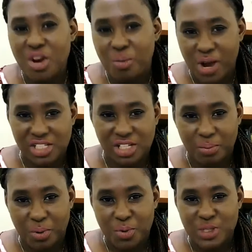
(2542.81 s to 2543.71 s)
project
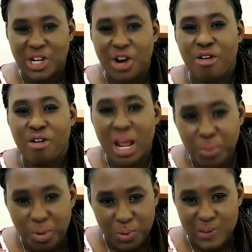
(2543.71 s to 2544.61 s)
proposal, your grant
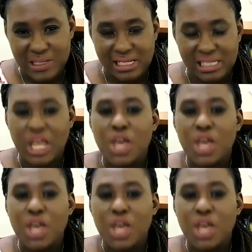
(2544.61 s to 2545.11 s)
proposals,